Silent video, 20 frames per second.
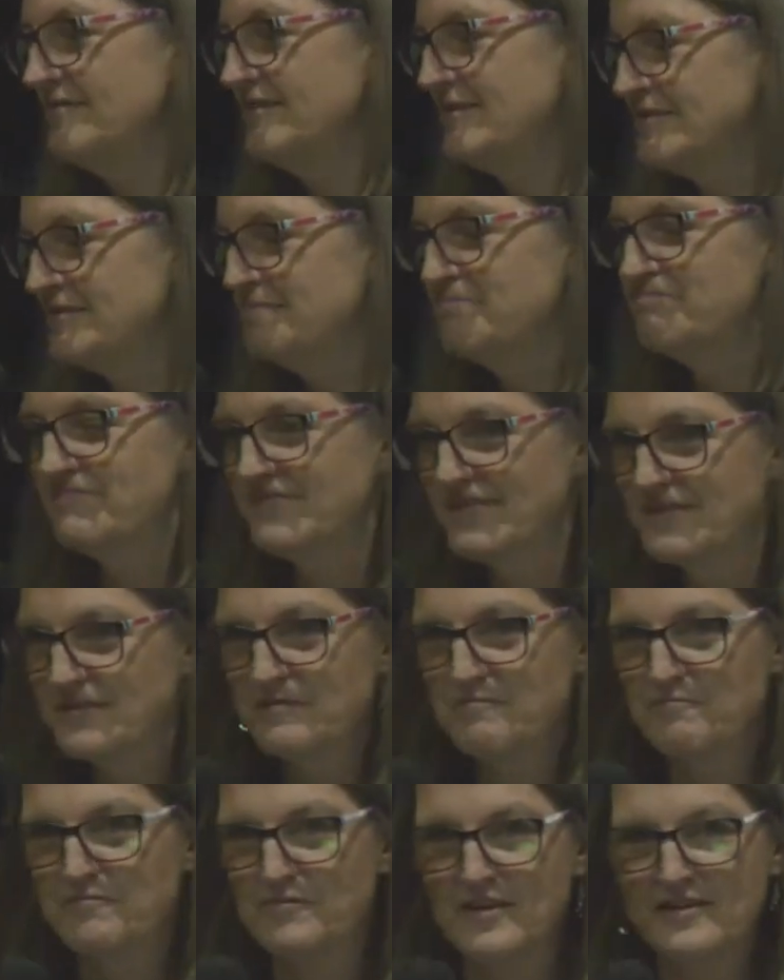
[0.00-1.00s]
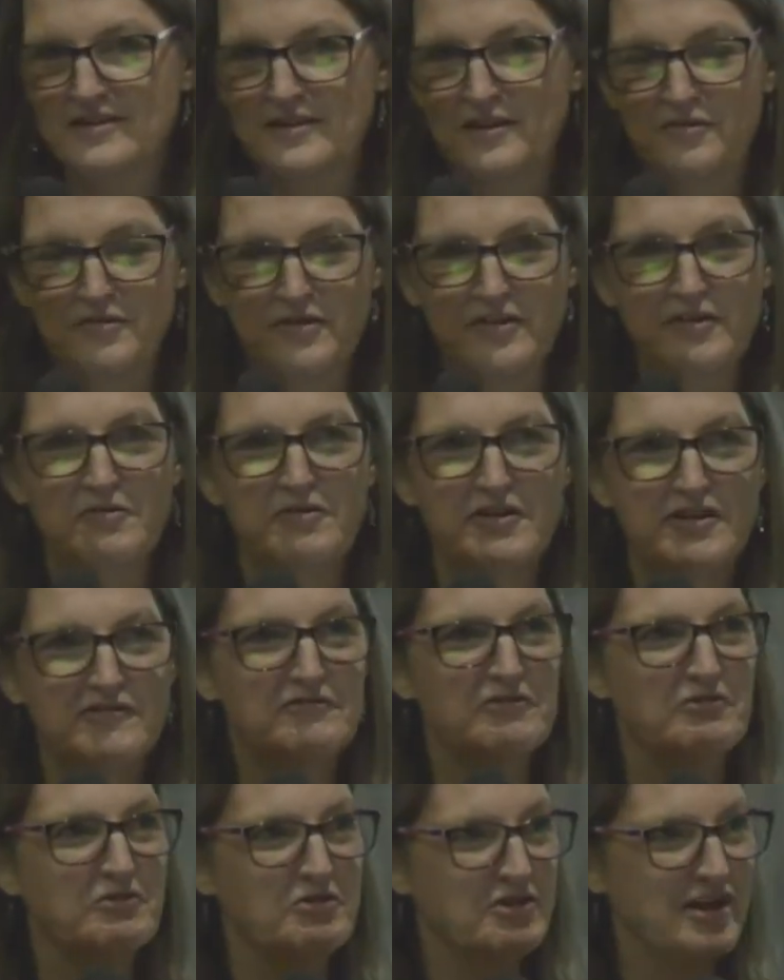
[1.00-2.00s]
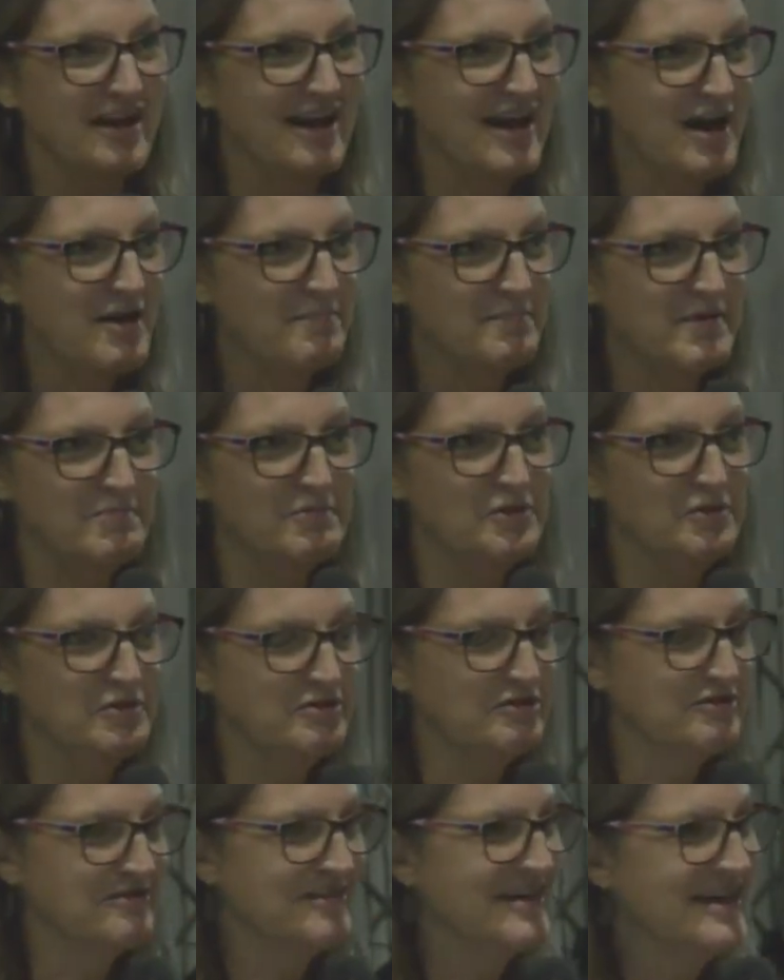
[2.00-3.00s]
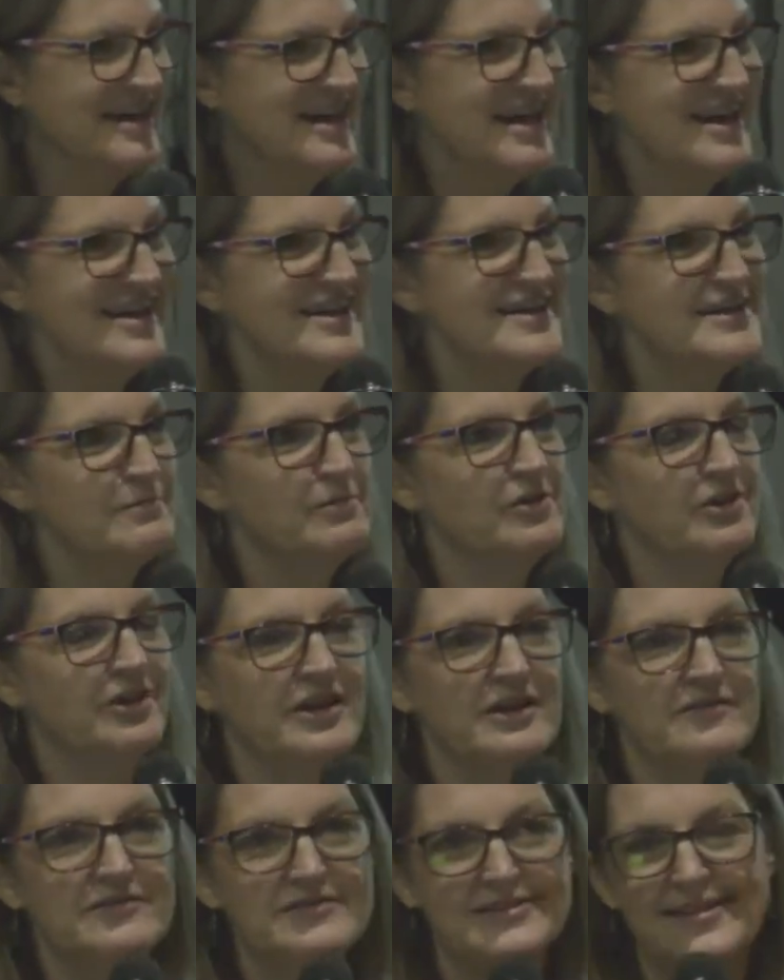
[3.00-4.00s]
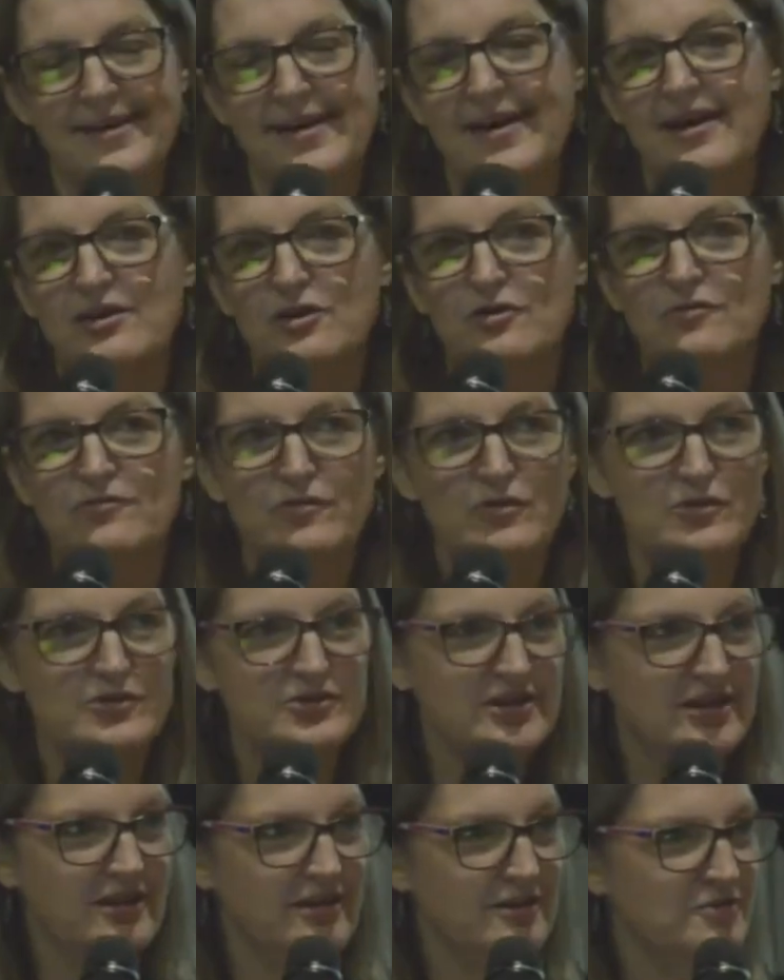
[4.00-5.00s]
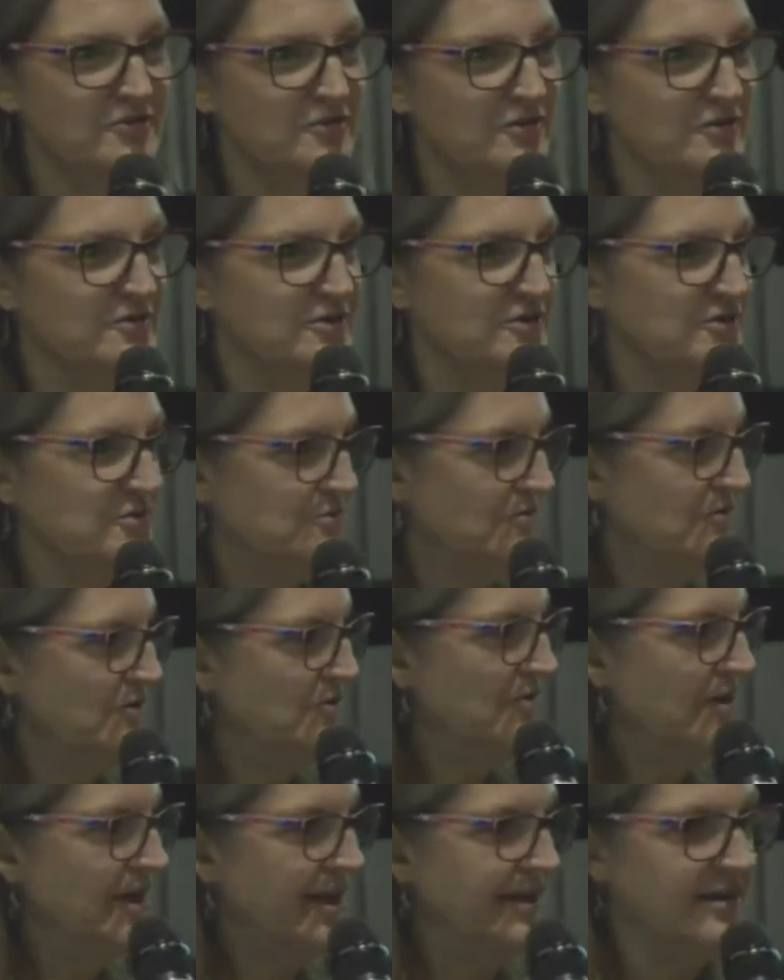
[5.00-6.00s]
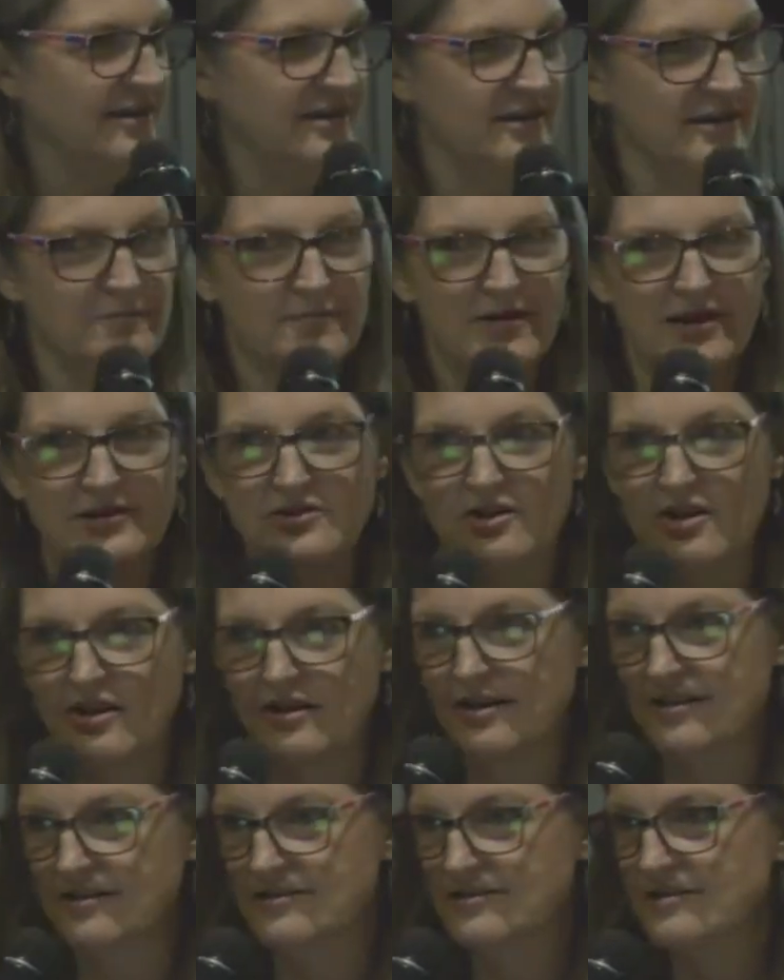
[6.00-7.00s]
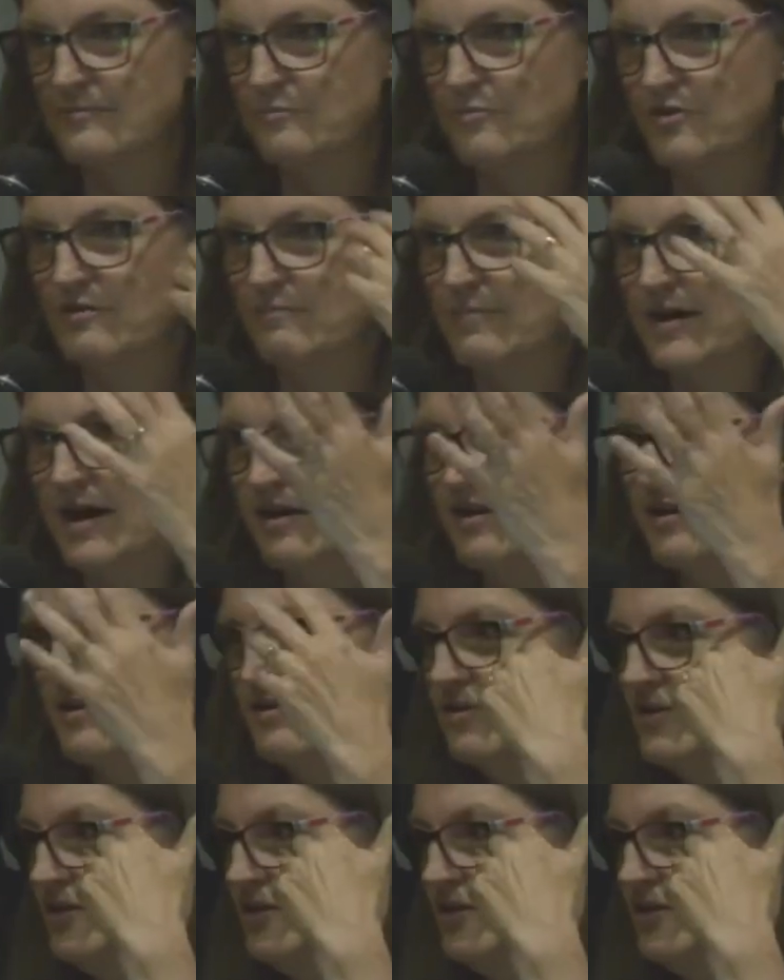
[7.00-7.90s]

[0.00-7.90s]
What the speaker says: It's a theory of learning, how people learn. He believes that you first get introduced to a new idea by talking to someone about it or